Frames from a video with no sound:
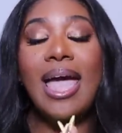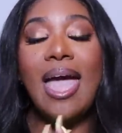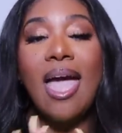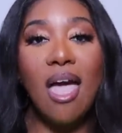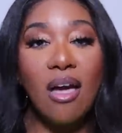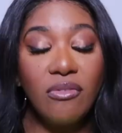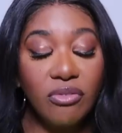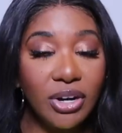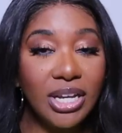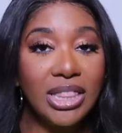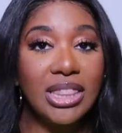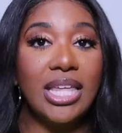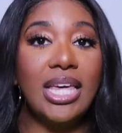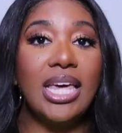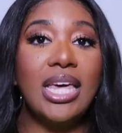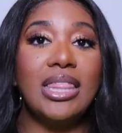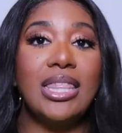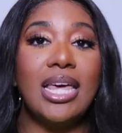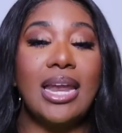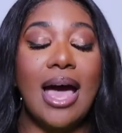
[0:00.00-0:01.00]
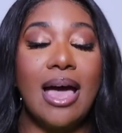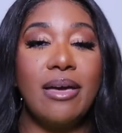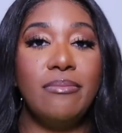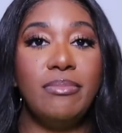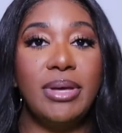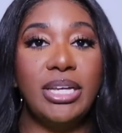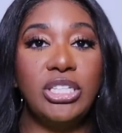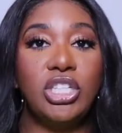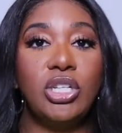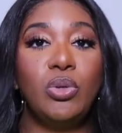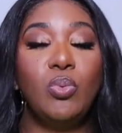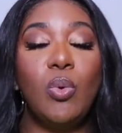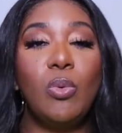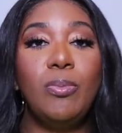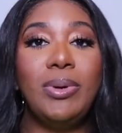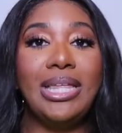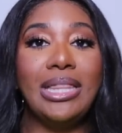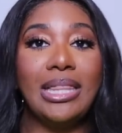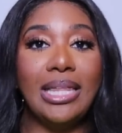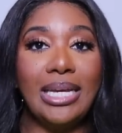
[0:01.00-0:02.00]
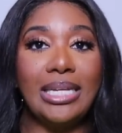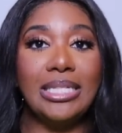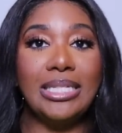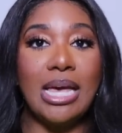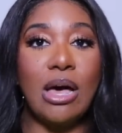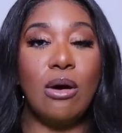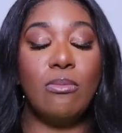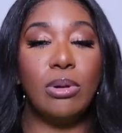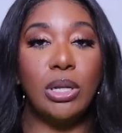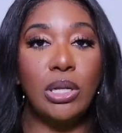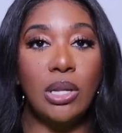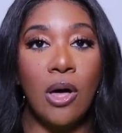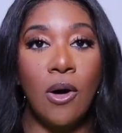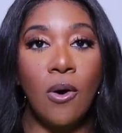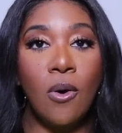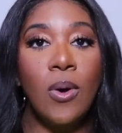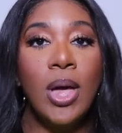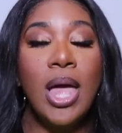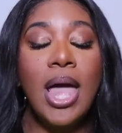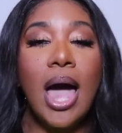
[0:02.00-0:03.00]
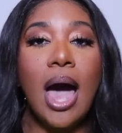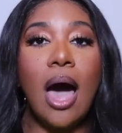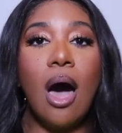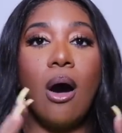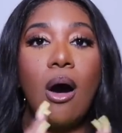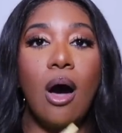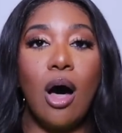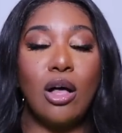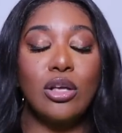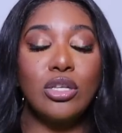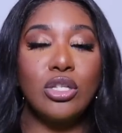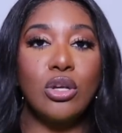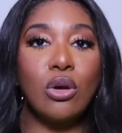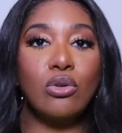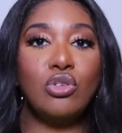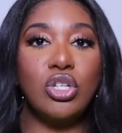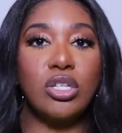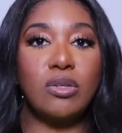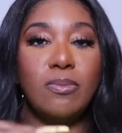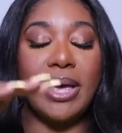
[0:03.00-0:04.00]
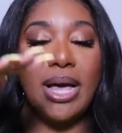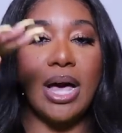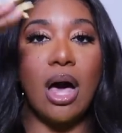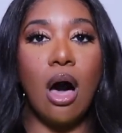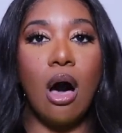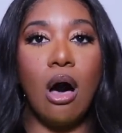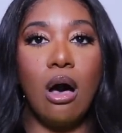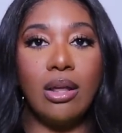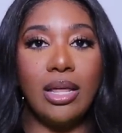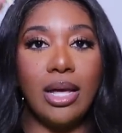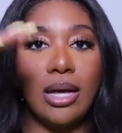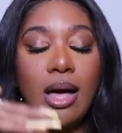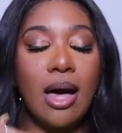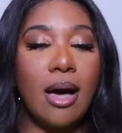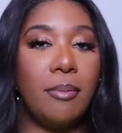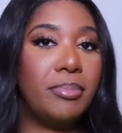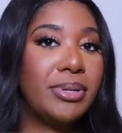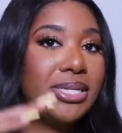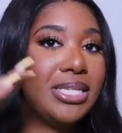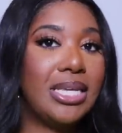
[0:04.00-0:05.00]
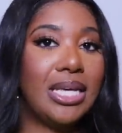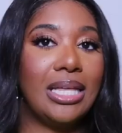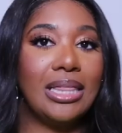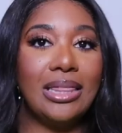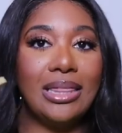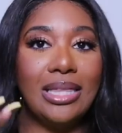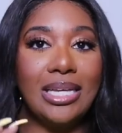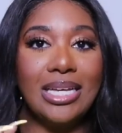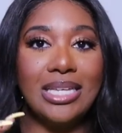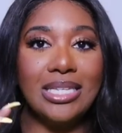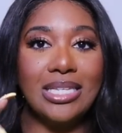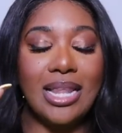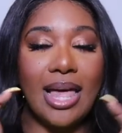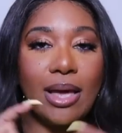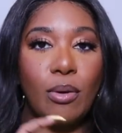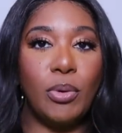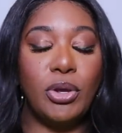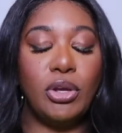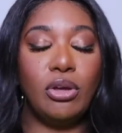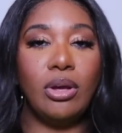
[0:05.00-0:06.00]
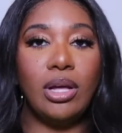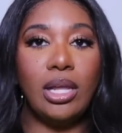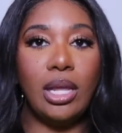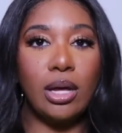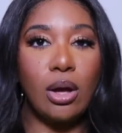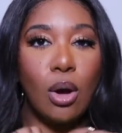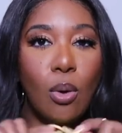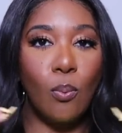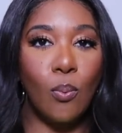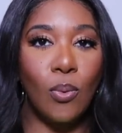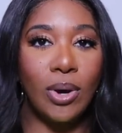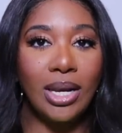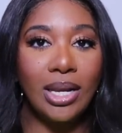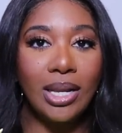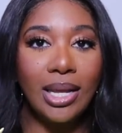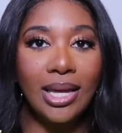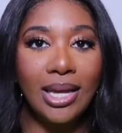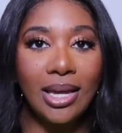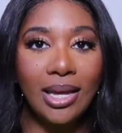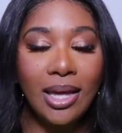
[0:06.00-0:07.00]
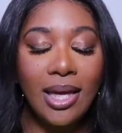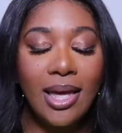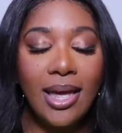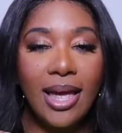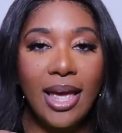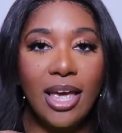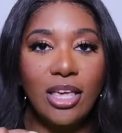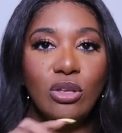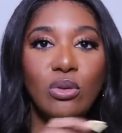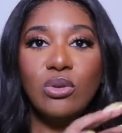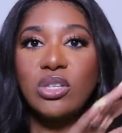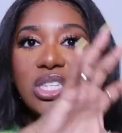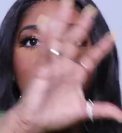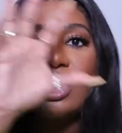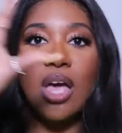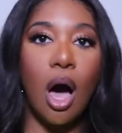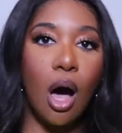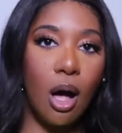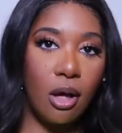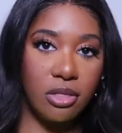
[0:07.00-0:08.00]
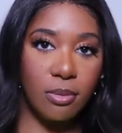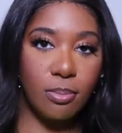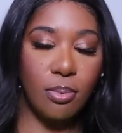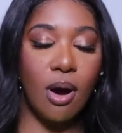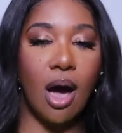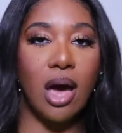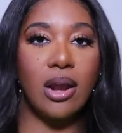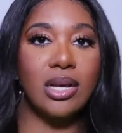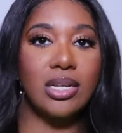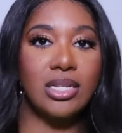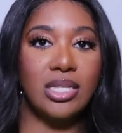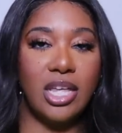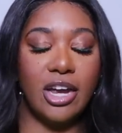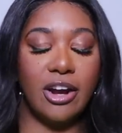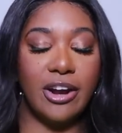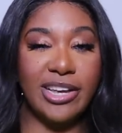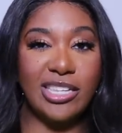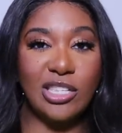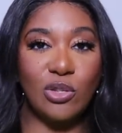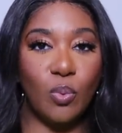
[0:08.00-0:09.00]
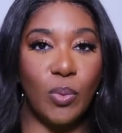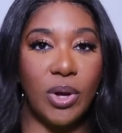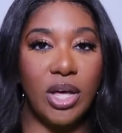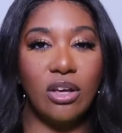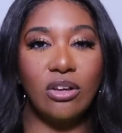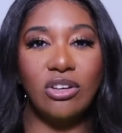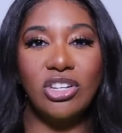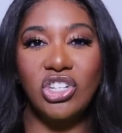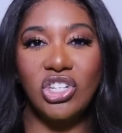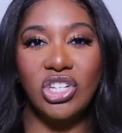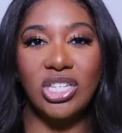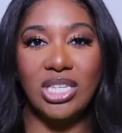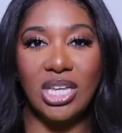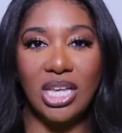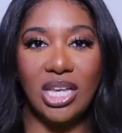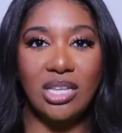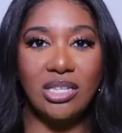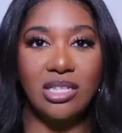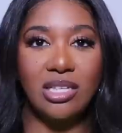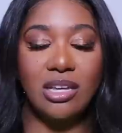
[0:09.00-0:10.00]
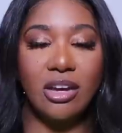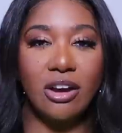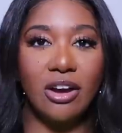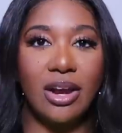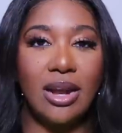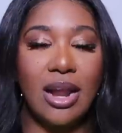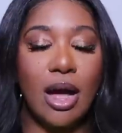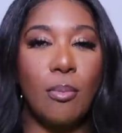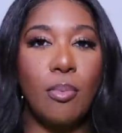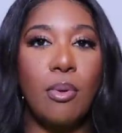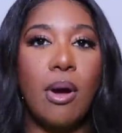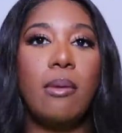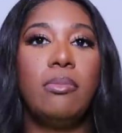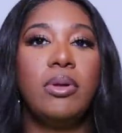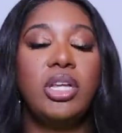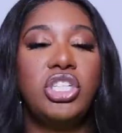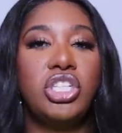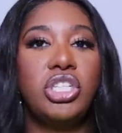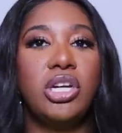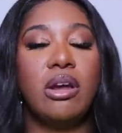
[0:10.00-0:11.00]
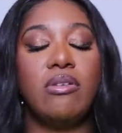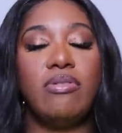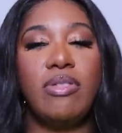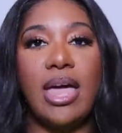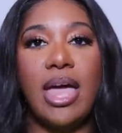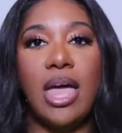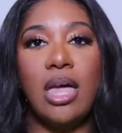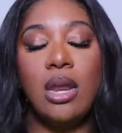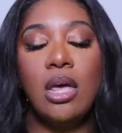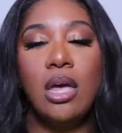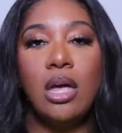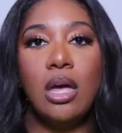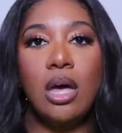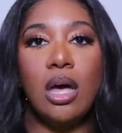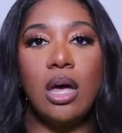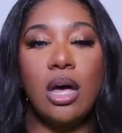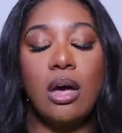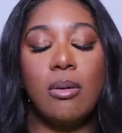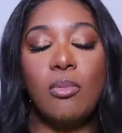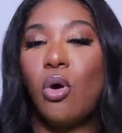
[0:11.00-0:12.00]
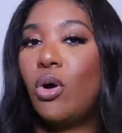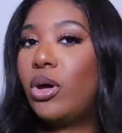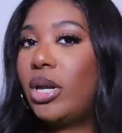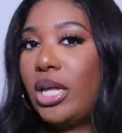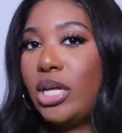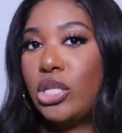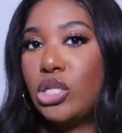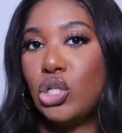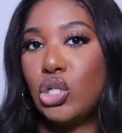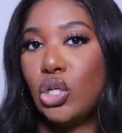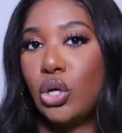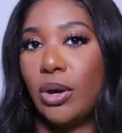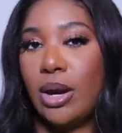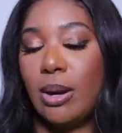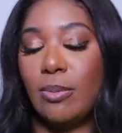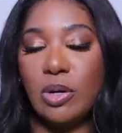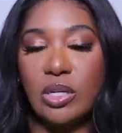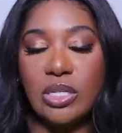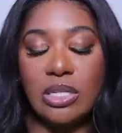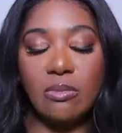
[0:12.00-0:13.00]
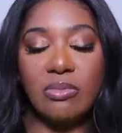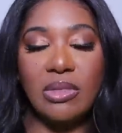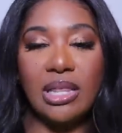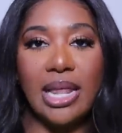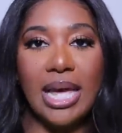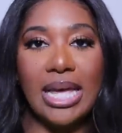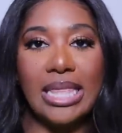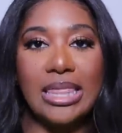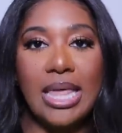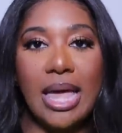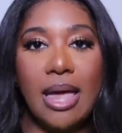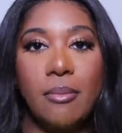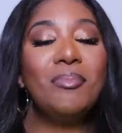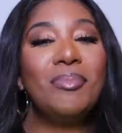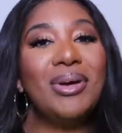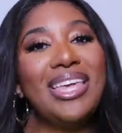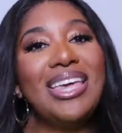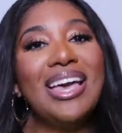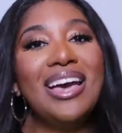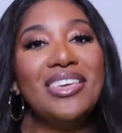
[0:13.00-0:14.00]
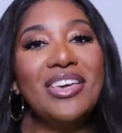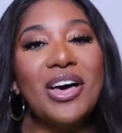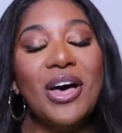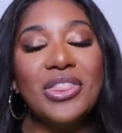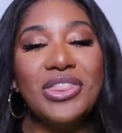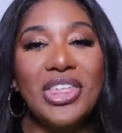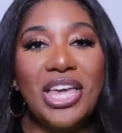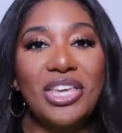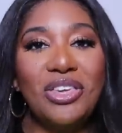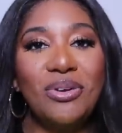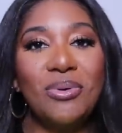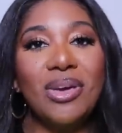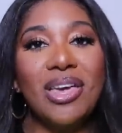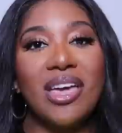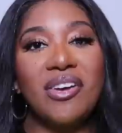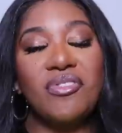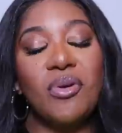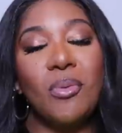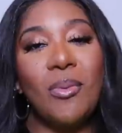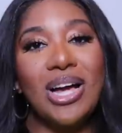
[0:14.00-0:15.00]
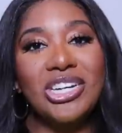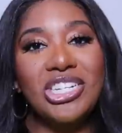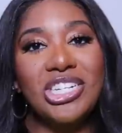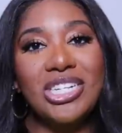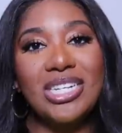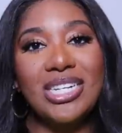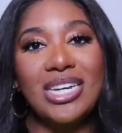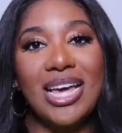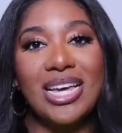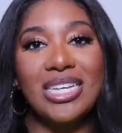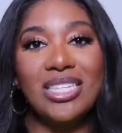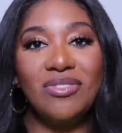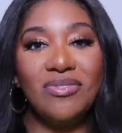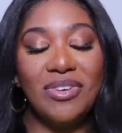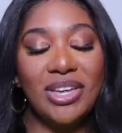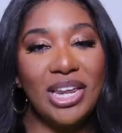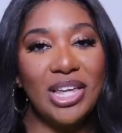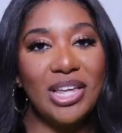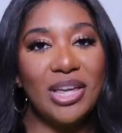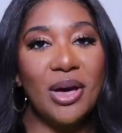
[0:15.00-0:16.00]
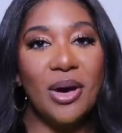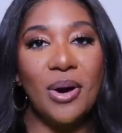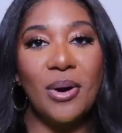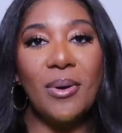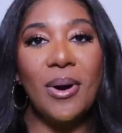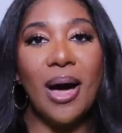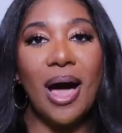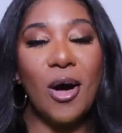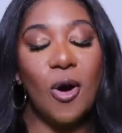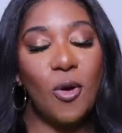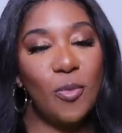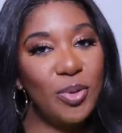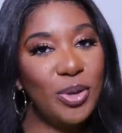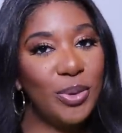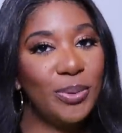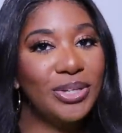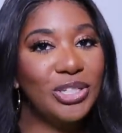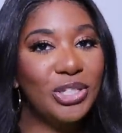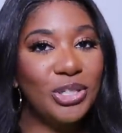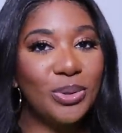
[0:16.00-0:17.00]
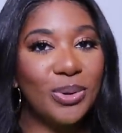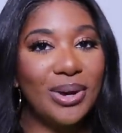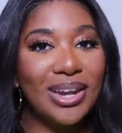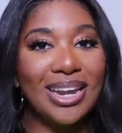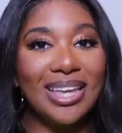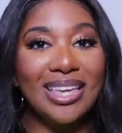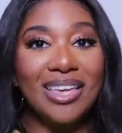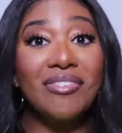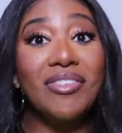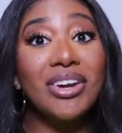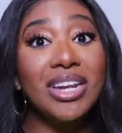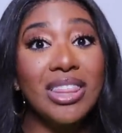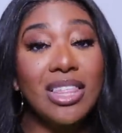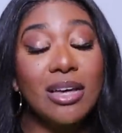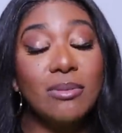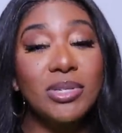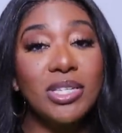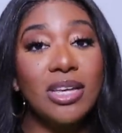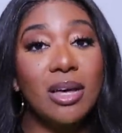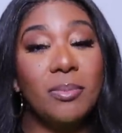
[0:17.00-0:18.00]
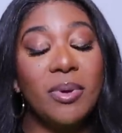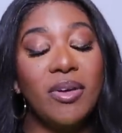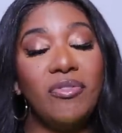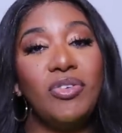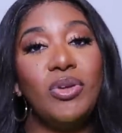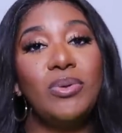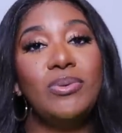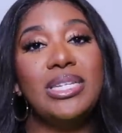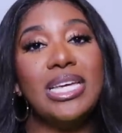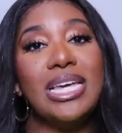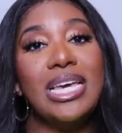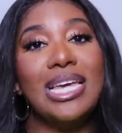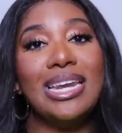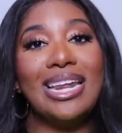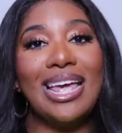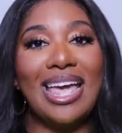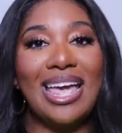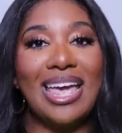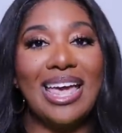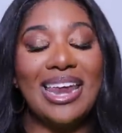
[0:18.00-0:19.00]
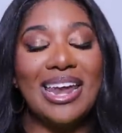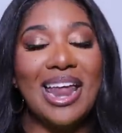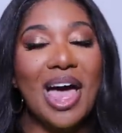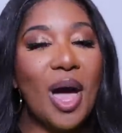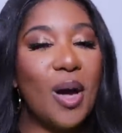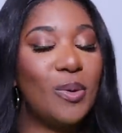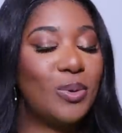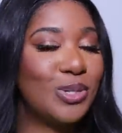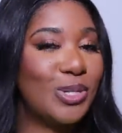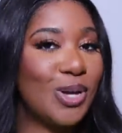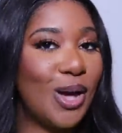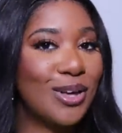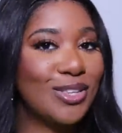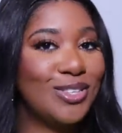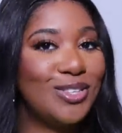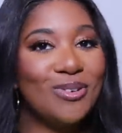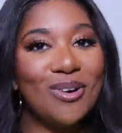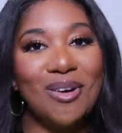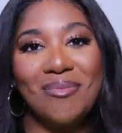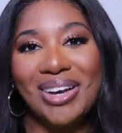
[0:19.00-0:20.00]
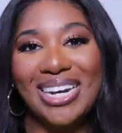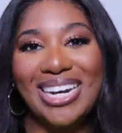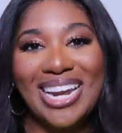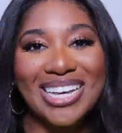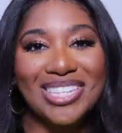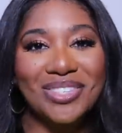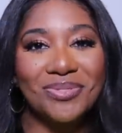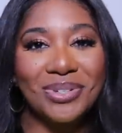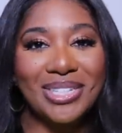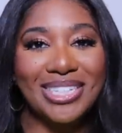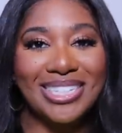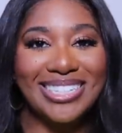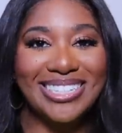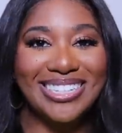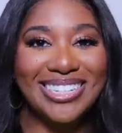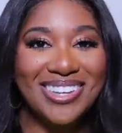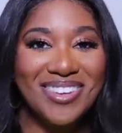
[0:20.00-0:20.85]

Everything that I mentioned will be linked down below. I'll also just make an all encompassing list, like where you can click on one link and you'll see all the products there as well. It's just easier, and I'll probably share that um, on Instagram or something like that. But yeah, y'all, thank you again for watching today's video. I hope you enjoyed it. Give it a thumbs up if you did, and I will talk to you on my next one.